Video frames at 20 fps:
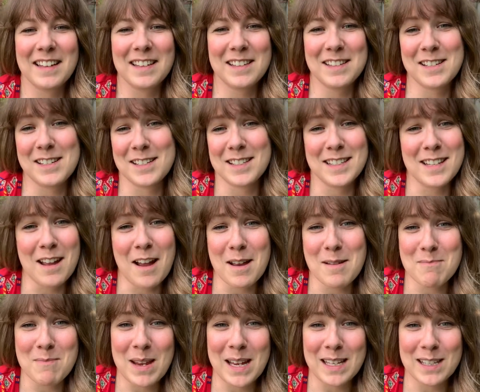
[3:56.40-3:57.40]
just
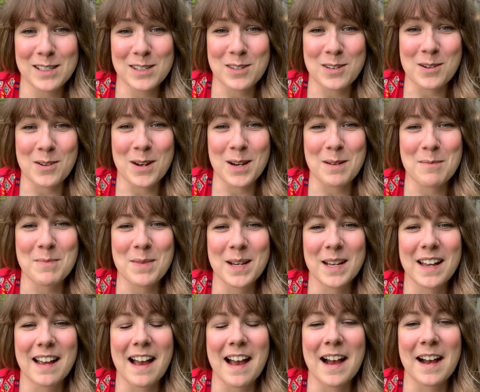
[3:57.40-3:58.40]
not mainstream.
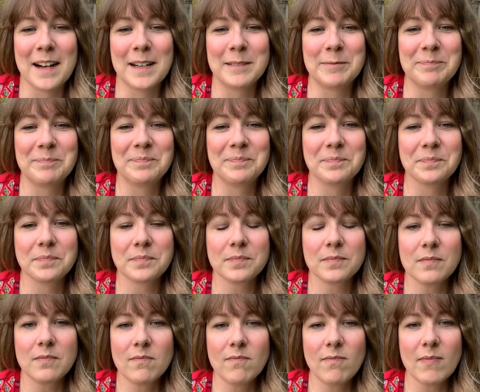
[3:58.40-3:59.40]

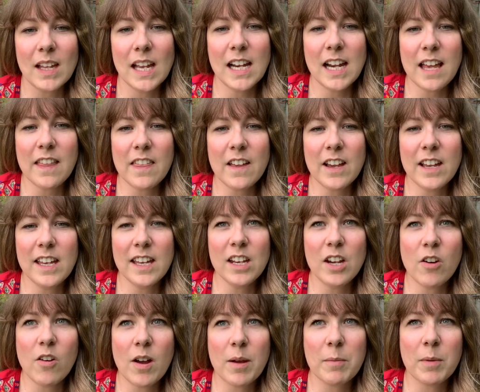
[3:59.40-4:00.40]
And I thought,
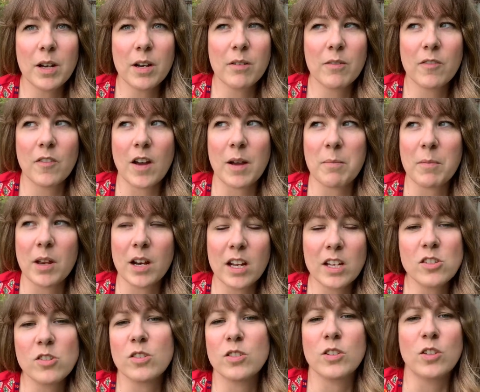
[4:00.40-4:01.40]
I'm gonna
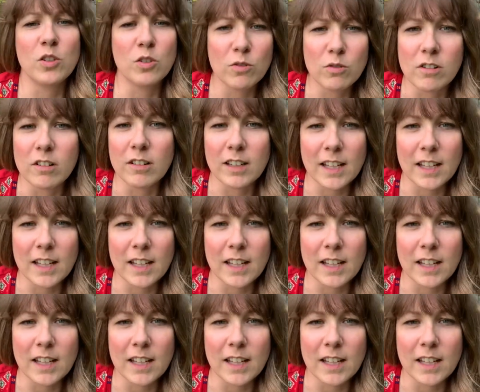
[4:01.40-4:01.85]
just Google